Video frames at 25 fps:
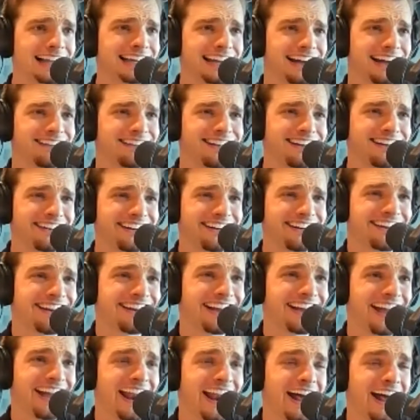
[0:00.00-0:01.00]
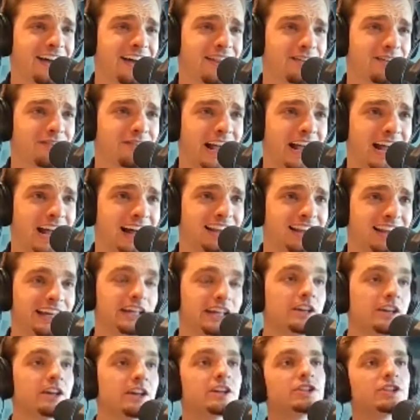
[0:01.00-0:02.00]
I'm never going to get out of the valley.
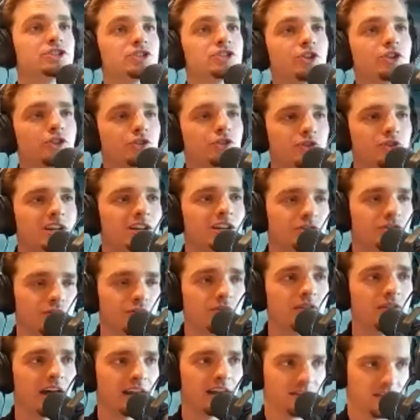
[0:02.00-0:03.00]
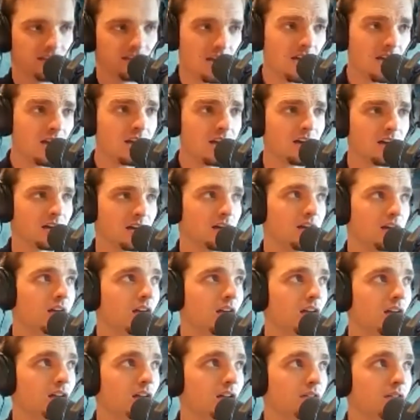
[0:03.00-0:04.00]
Sure, you can do that. Yeah.
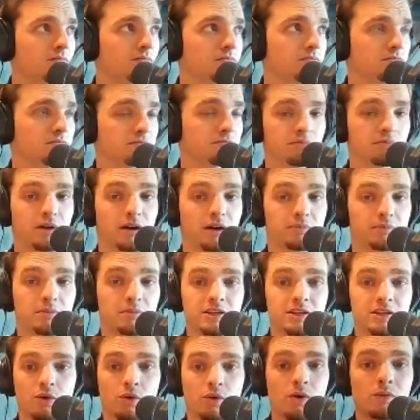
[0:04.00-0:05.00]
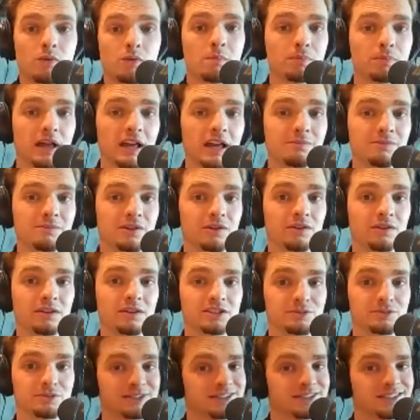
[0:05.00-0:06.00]
Probably no one would blame you,
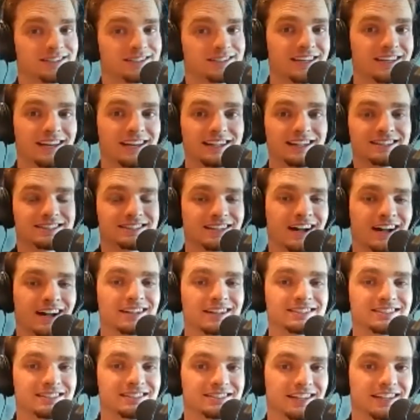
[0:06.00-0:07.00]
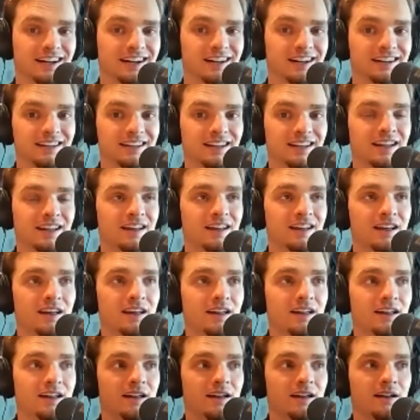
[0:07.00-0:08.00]
especially in today's society.
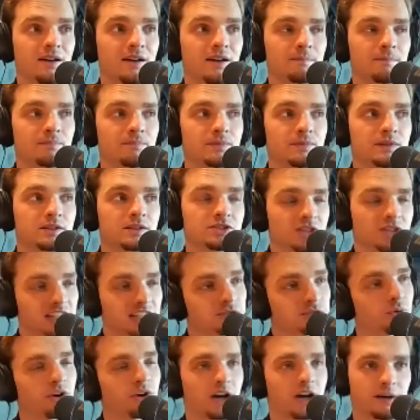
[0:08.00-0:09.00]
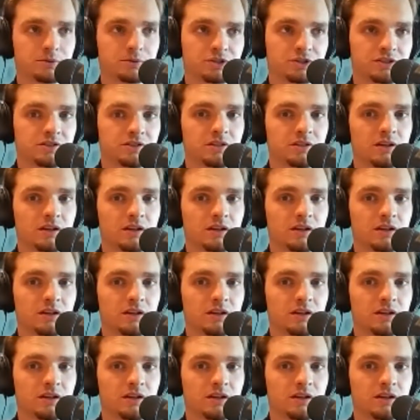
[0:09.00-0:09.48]
So that's one option.